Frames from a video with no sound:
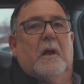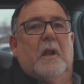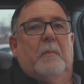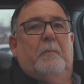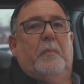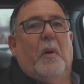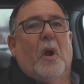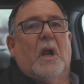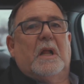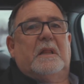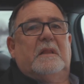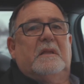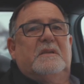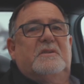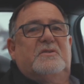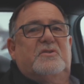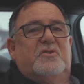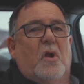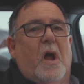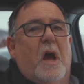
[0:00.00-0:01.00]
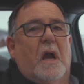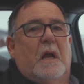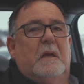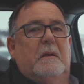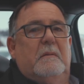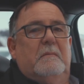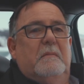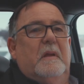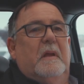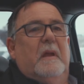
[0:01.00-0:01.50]
I'm going to park this
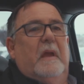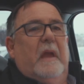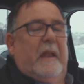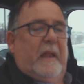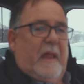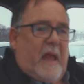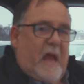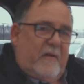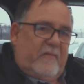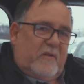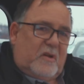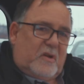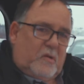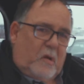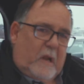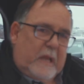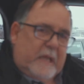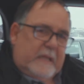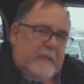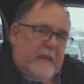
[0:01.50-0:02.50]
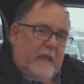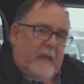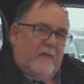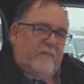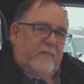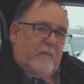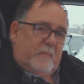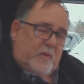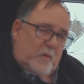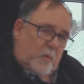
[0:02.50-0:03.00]
truck and have a great
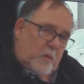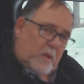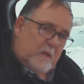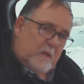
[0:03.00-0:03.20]
day from